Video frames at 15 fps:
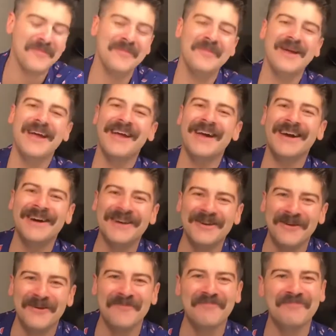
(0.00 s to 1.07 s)

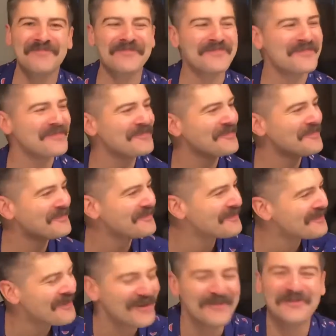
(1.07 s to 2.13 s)
man,
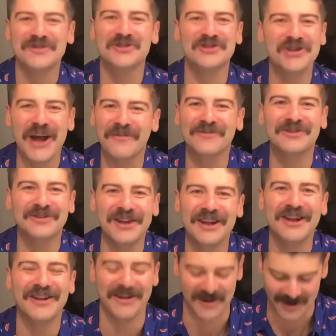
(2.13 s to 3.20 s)
Chef did
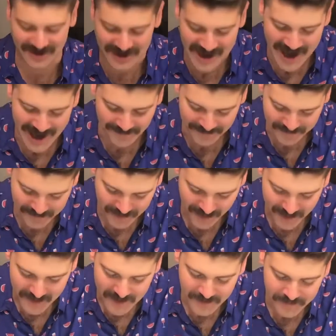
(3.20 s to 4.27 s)
it again.
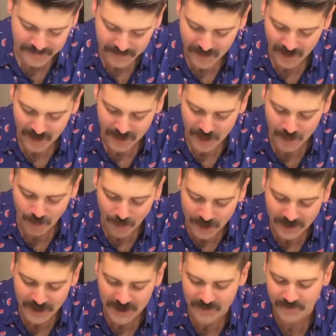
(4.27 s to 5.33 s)

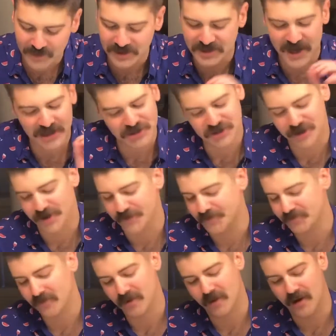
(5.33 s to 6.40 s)
The
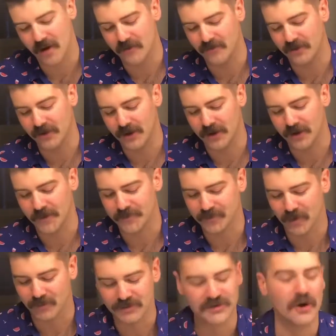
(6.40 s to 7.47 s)
texture of the
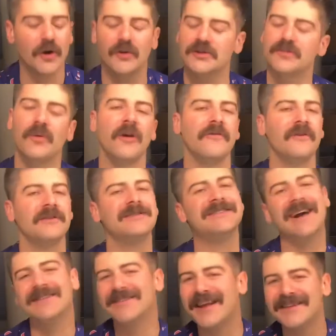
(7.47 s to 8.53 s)
risotto is perfect. It's
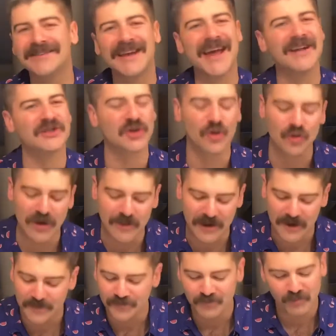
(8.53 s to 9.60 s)
al dente, it's
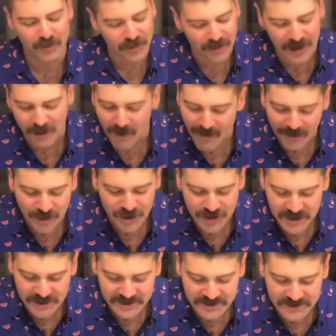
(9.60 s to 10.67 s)
creamy. You get all the
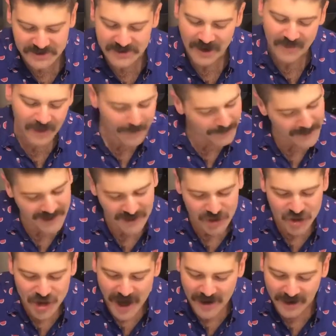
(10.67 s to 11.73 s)
cheeses, the
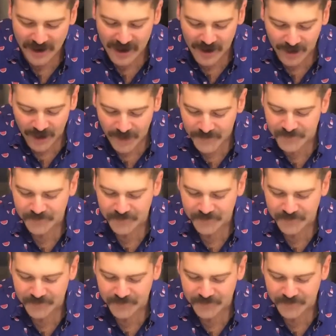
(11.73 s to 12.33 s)
pancetta kicker.